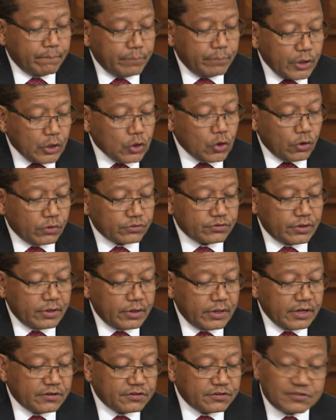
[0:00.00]
because
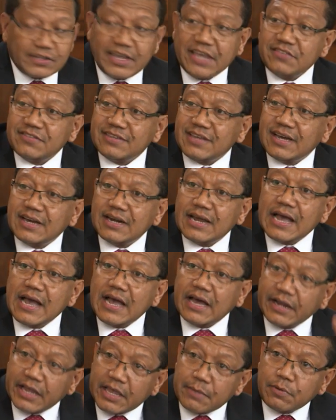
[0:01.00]
states are
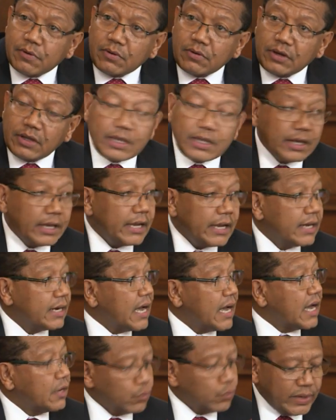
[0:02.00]
unable and
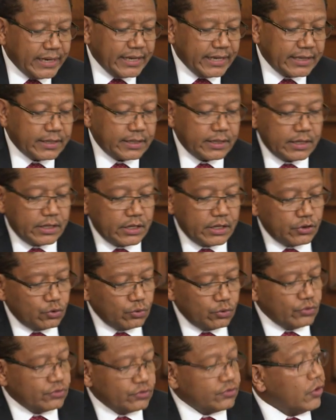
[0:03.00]
unwilling
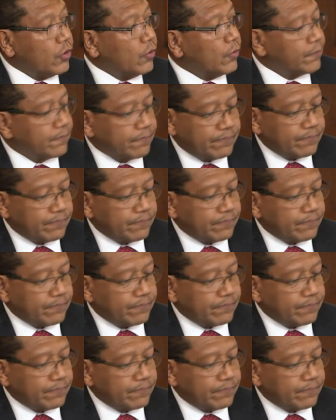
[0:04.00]
to do so.